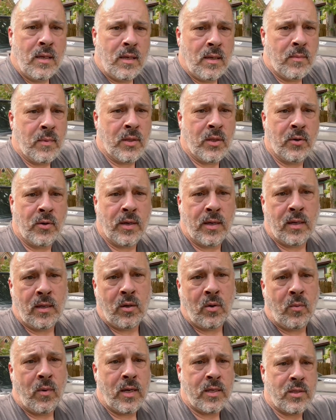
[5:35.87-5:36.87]
but they're getting a
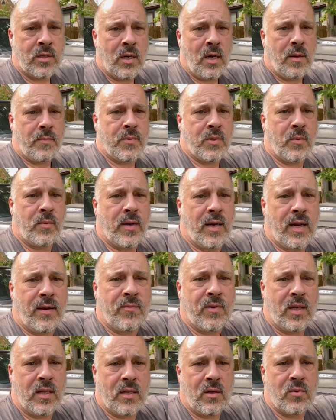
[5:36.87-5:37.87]
little rusted up, so we're going to have
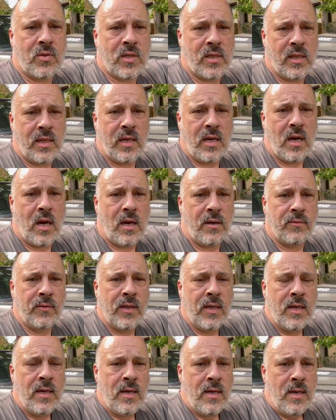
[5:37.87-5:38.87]
to get those cleaned off
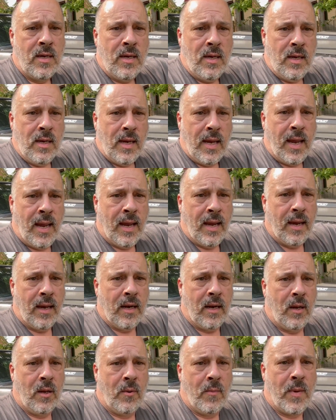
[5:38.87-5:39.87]

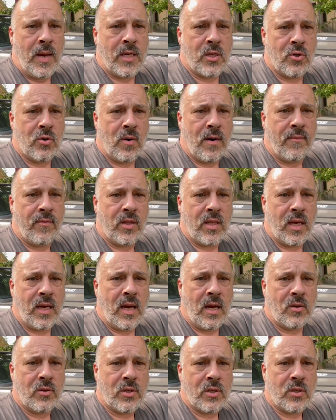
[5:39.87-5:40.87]
and make sure everything
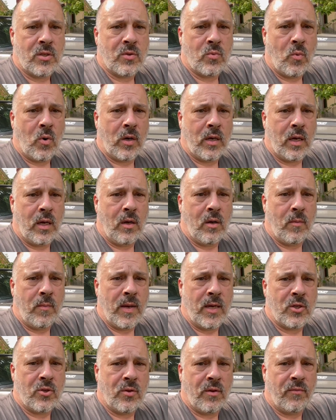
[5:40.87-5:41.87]
else is working good.
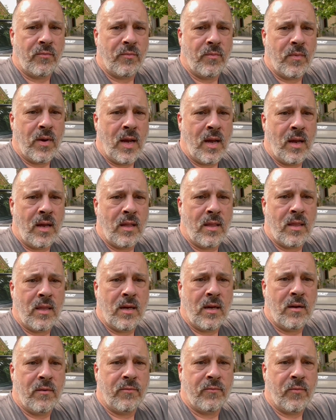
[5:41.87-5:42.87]
Make sure
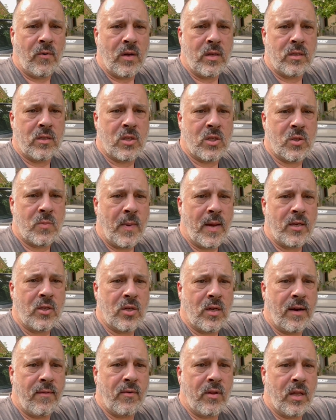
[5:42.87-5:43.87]
the front
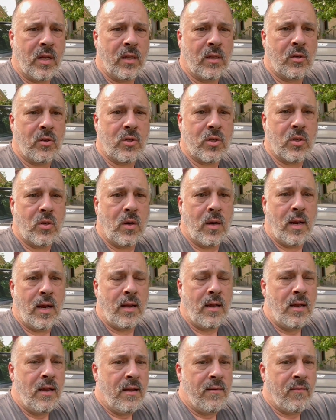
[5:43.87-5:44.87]
suspension, everything looks good.
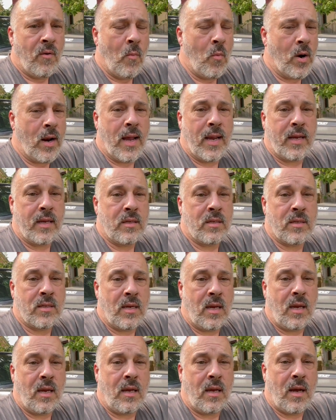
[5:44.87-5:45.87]
From what I can
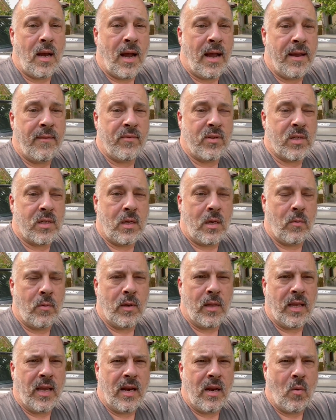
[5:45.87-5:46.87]
see, I haven't seen
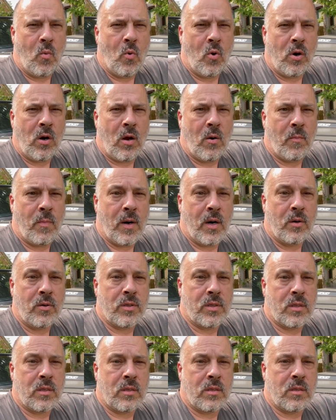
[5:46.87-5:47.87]
really any worn out
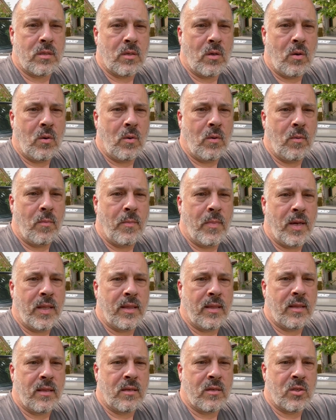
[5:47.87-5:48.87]
parts. But
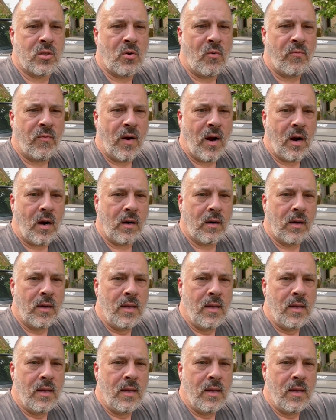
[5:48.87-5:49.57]
so far,